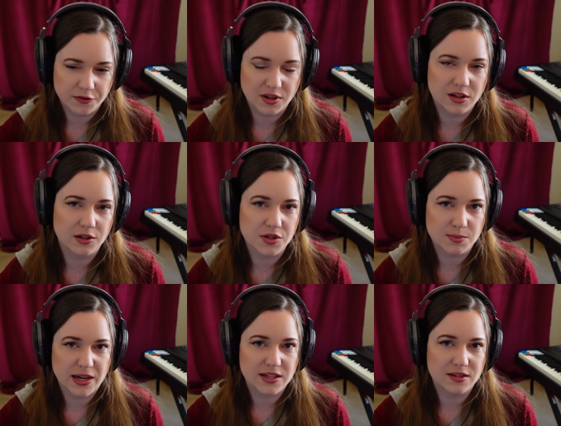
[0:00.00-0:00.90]
the close
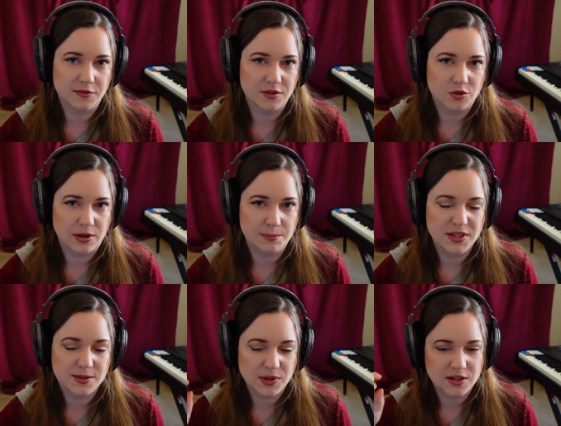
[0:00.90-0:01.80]
mics of the
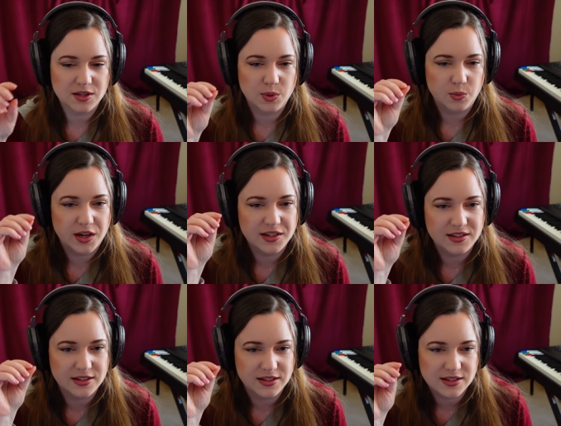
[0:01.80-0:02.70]
trumpets because we
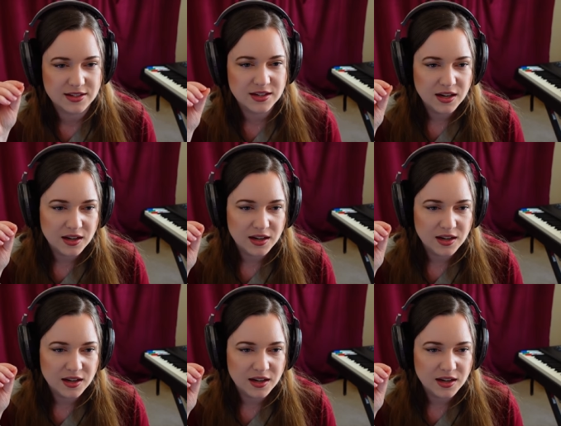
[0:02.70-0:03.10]
wanted this